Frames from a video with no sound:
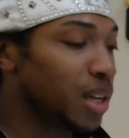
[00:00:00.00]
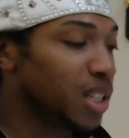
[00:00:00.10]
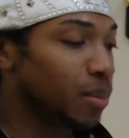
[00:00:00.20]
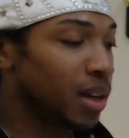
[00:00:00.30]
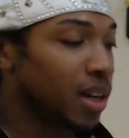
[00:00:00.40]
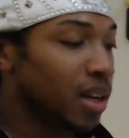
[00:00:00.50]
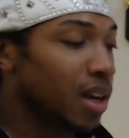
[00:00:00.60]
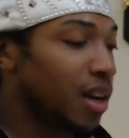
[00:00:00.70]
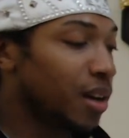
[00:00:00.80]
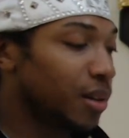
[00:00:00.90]
busy, man. You know
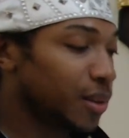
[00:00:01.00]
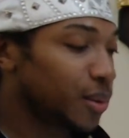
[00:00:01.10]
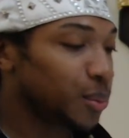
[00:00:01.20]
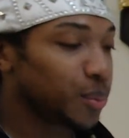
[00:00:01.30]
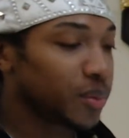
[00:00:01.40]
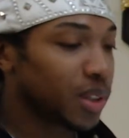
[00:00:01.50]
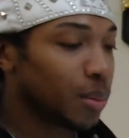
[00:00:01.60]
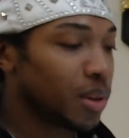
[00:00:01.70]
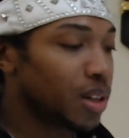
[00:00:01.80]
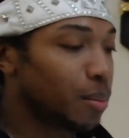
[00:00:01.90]
what
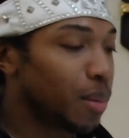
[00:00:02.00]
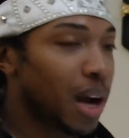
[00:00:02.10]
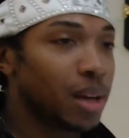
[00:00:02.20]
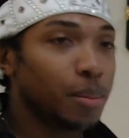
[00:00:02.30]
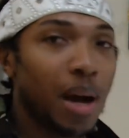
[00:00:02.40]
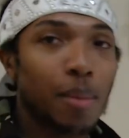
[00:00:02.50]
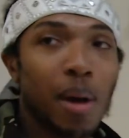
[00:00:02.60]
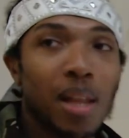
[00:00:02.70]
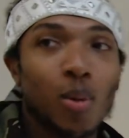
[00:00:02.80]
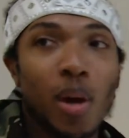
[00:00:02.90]
I mean? And
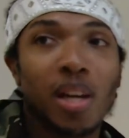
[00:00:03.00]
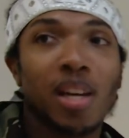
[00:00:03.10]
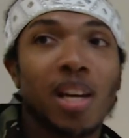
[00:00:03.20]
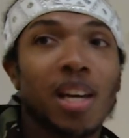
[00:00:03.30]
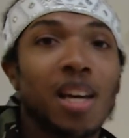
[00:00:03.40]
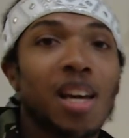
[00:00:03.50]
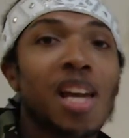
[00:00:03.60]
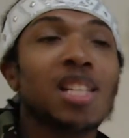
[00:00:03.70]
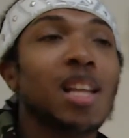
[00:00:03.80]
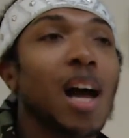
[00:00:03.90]
by the way,
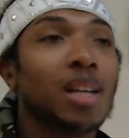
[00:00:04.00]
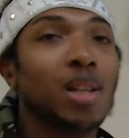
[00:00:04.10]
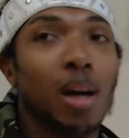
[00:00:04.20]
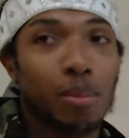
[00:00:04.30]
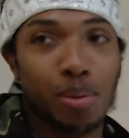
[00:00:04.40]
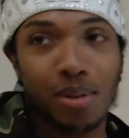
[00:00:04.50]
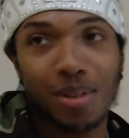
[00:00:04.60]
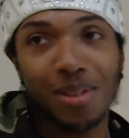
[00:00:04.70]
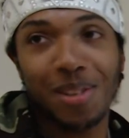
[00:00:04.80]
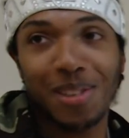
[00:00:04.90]
he's locked up.
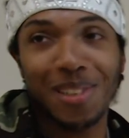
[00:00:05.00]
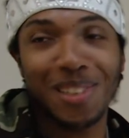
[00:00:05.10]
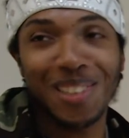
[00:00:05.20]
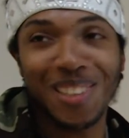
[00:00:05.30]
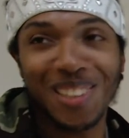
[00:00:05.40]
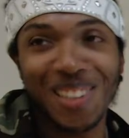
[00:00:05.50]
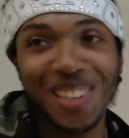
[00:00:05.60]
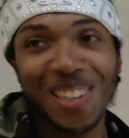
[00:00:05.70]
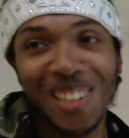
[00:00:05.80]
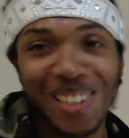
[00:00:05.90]

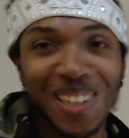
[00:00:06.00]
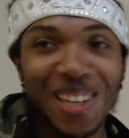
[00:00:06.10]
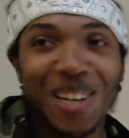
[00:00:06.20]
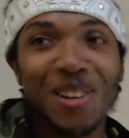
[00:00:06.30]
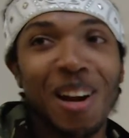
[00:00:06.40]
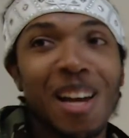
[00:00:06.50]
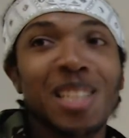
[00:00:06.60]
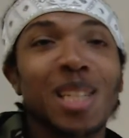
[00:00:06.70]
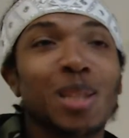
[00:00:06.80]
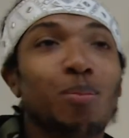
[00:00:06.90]
Right.
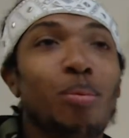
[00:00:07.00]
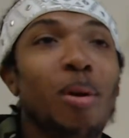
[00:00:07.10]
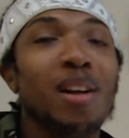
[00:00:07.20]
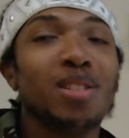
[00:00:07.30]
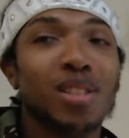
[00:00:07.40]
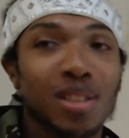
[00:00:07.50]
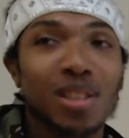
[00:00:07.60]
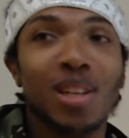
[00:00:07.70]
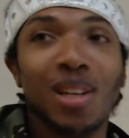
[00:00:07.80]
He's in prison.